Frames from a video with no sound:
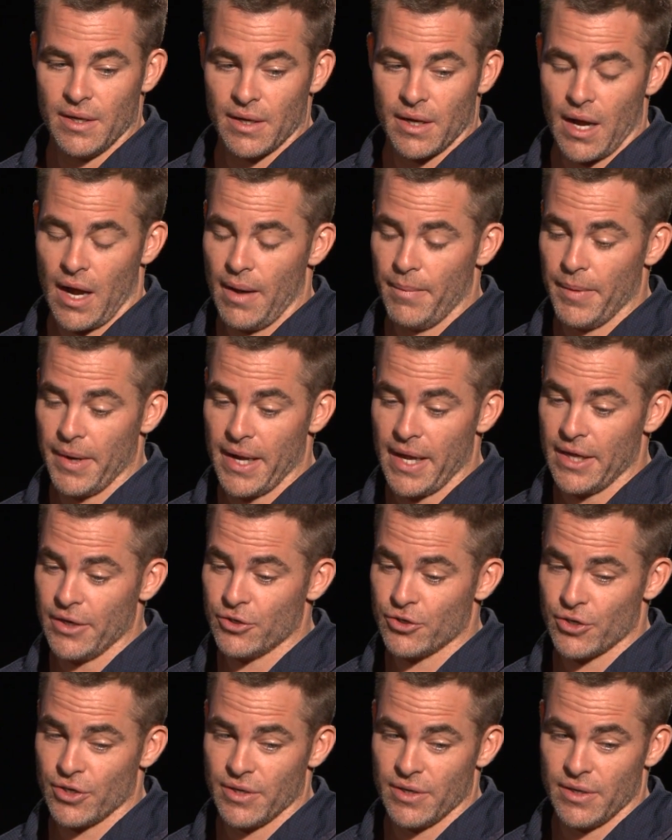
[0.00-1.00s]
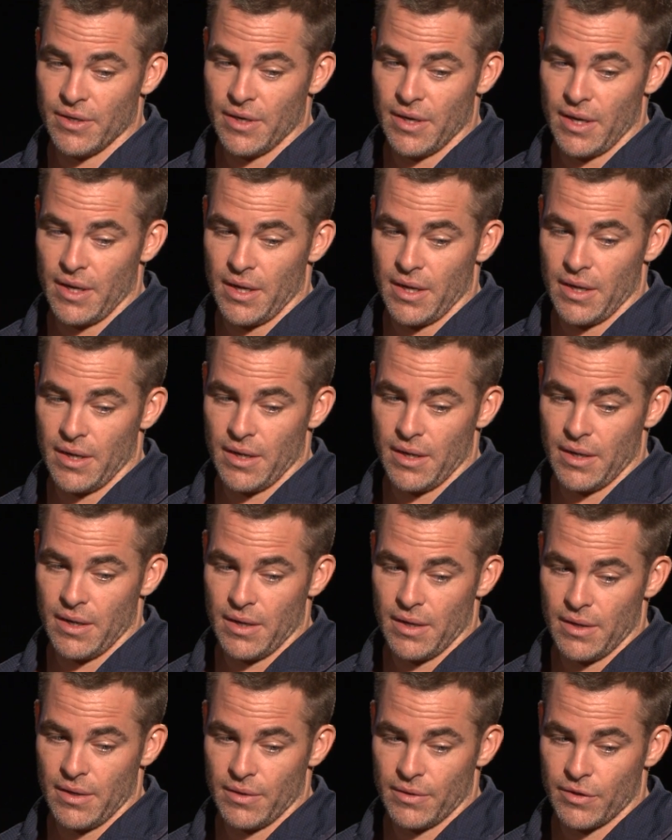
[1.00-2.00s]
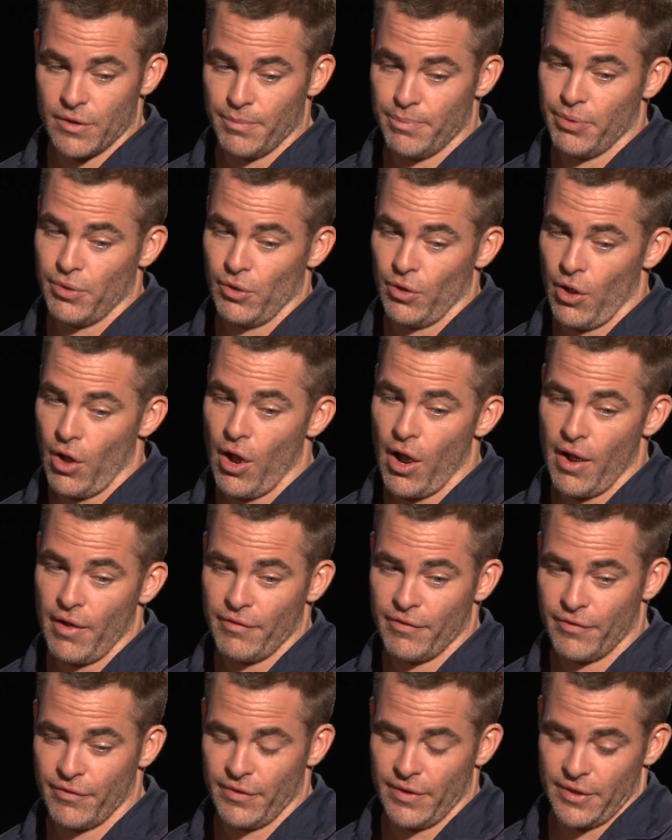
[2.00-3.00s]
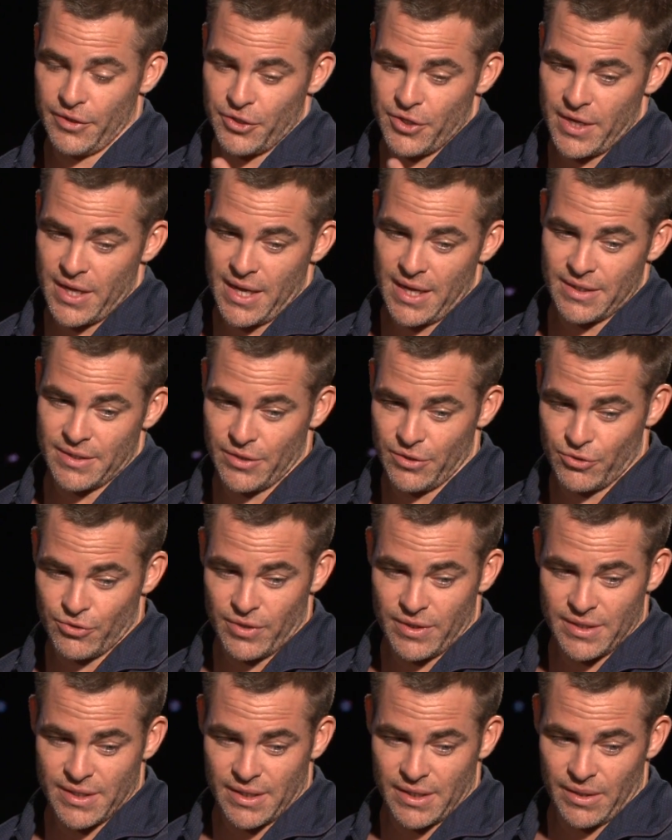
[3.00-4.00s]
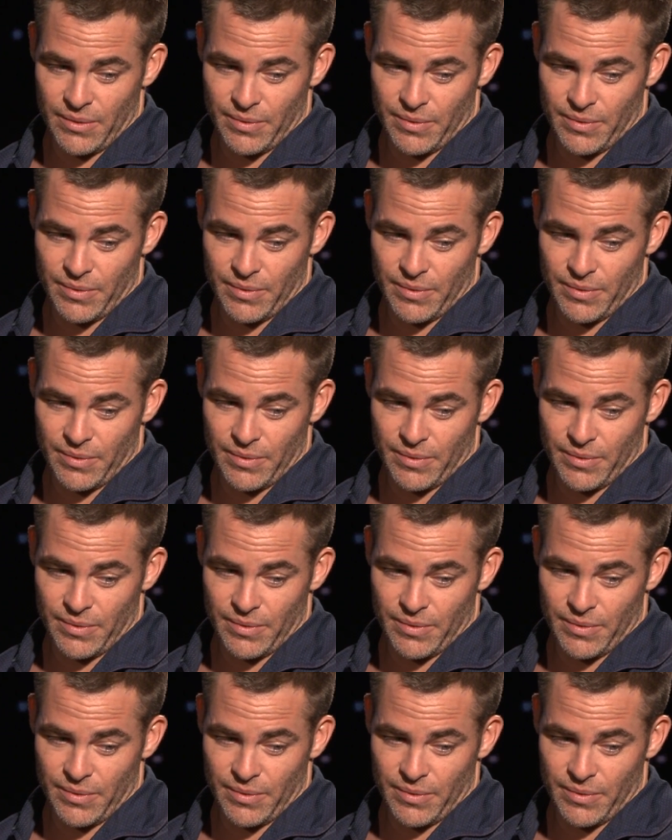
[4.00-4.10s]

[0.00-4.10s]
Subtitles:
combination to pull off that she has intrinsically,